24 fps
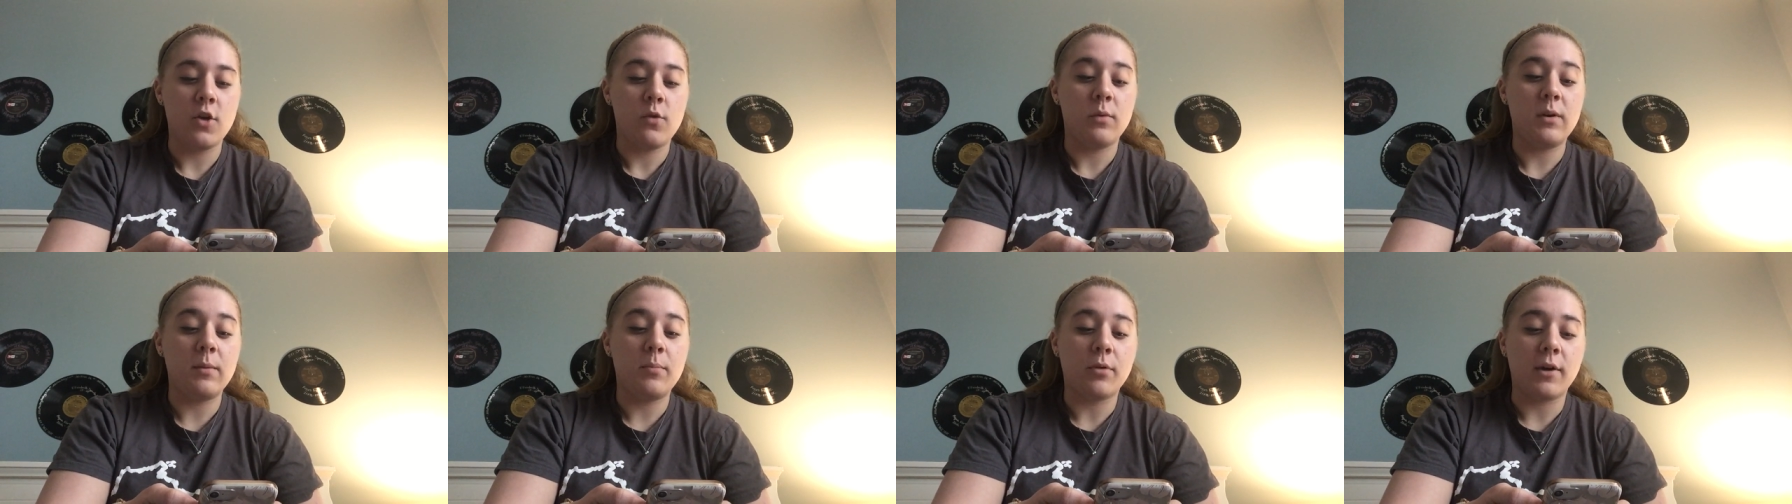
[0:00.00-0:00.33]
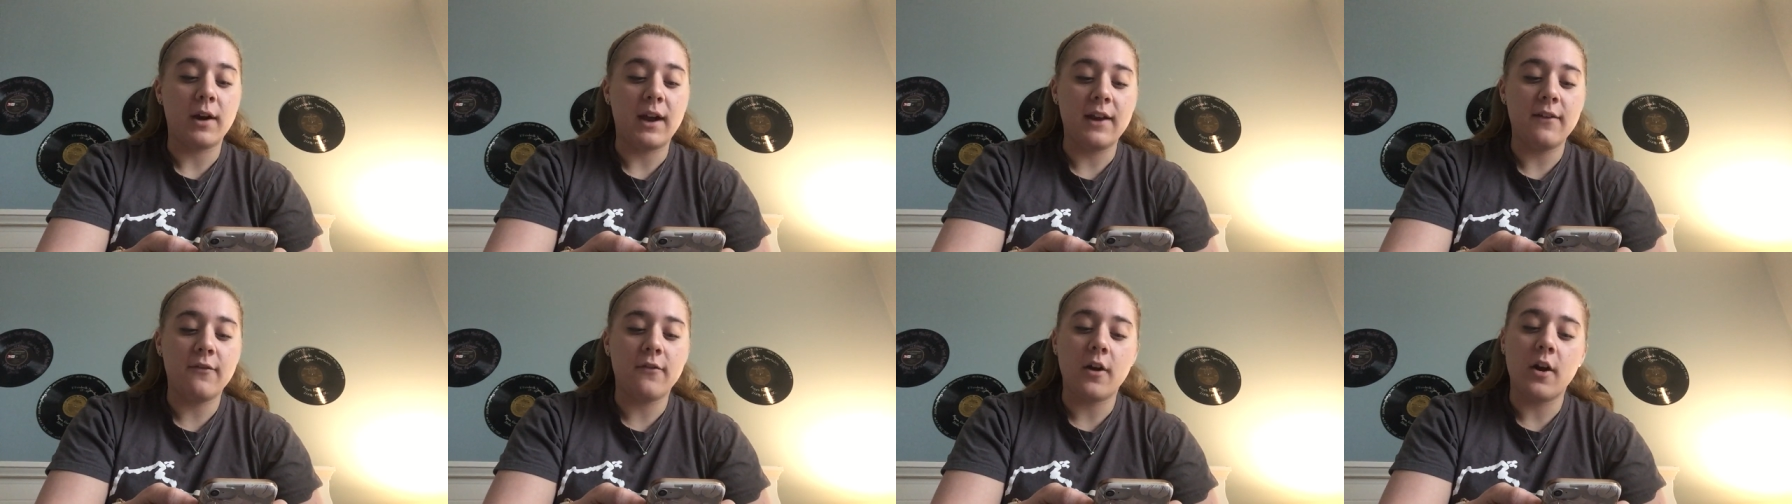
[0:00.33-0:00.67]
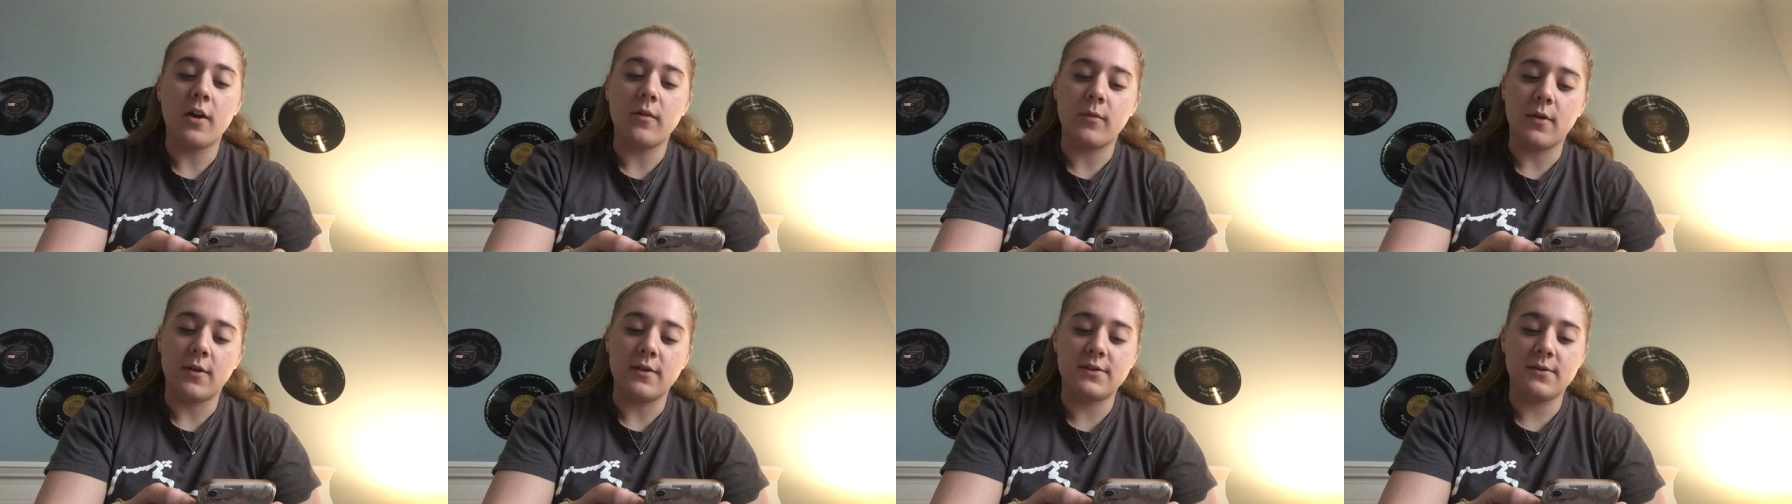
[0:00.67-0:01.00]
We pray for
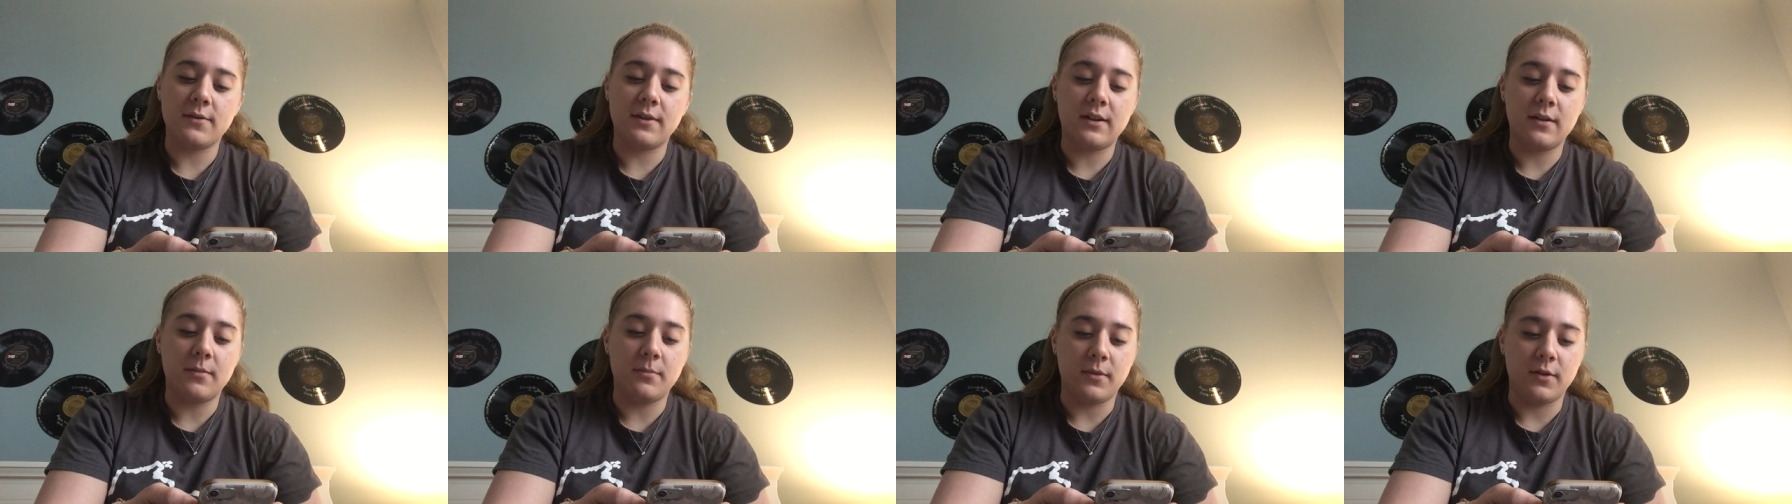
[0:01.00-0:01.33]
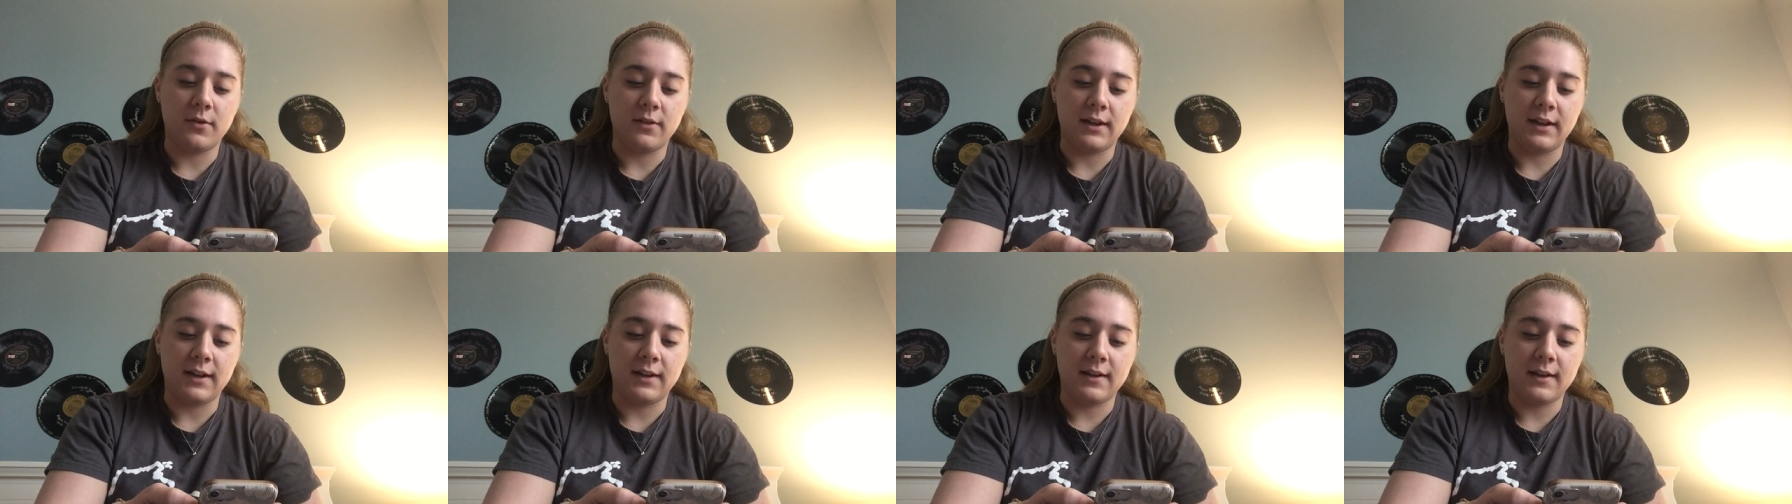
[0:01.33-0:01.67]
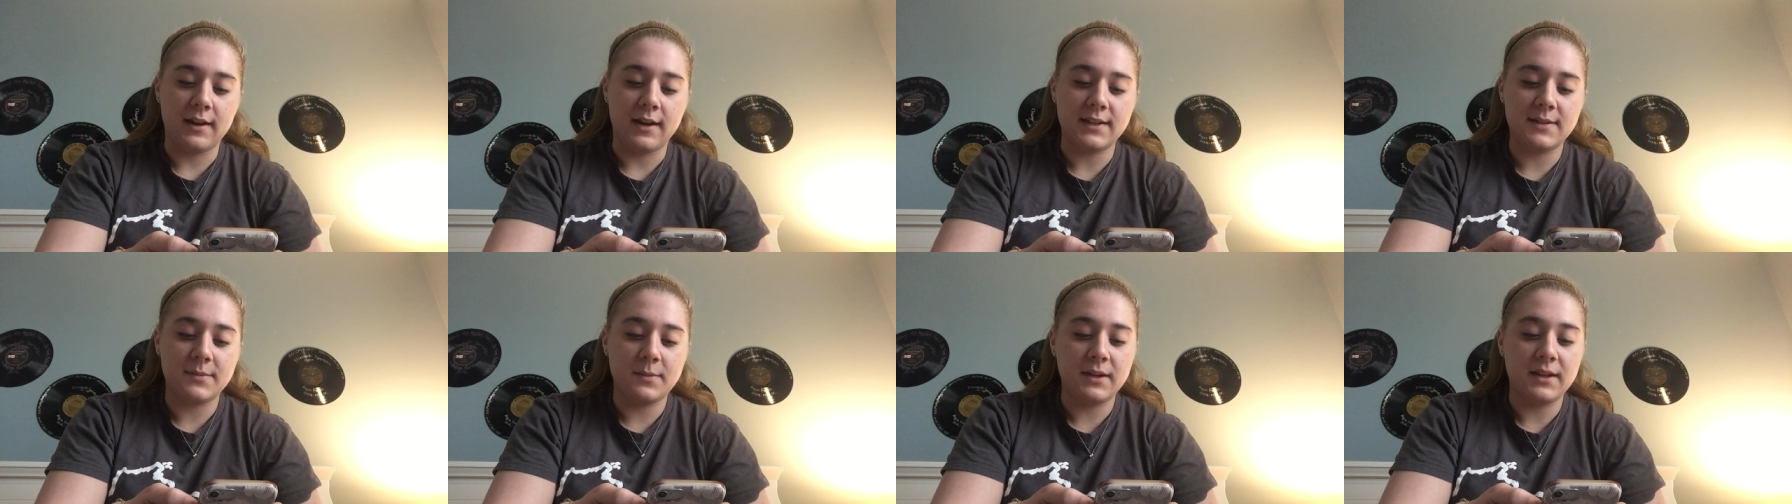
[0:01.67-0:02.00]
our Rosary community
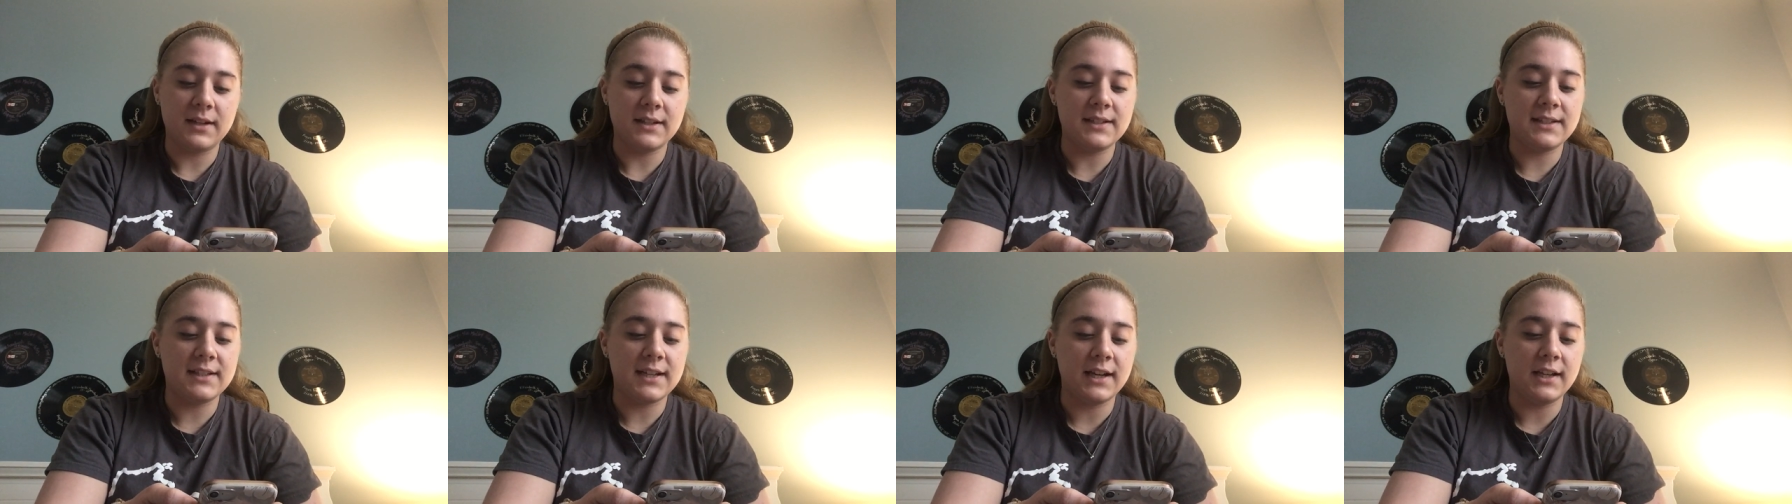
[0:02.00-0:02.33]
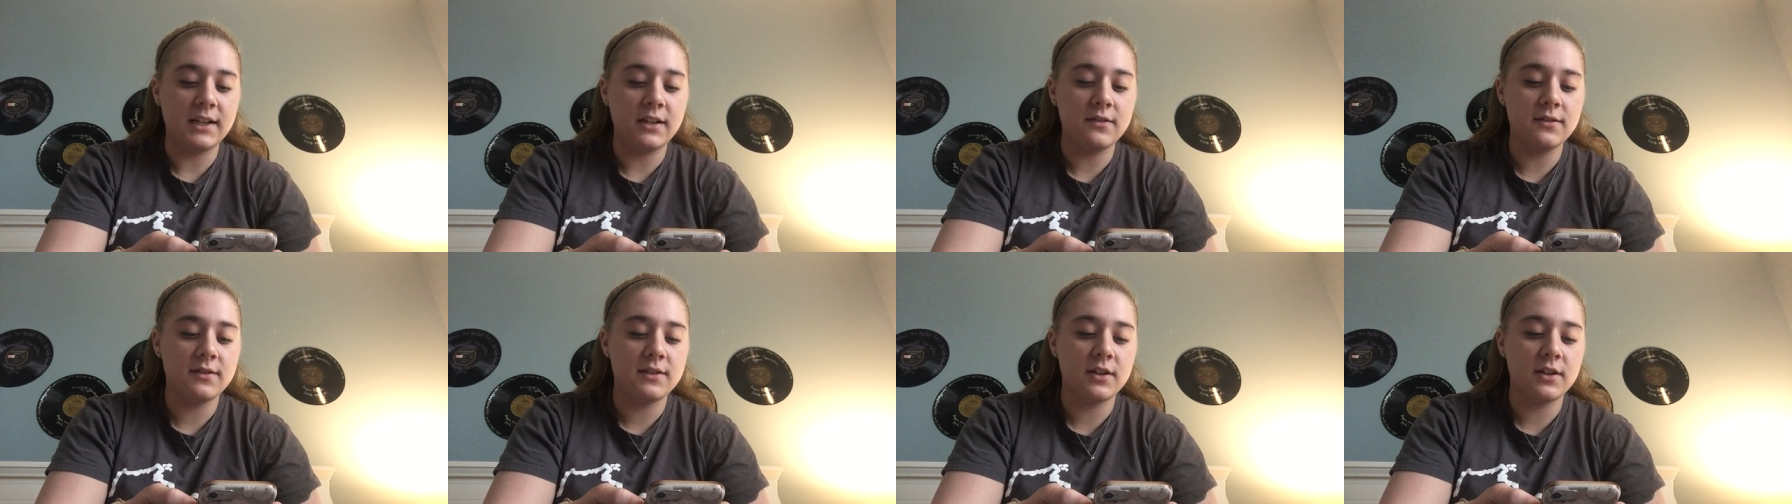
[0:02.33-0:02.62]
as we continue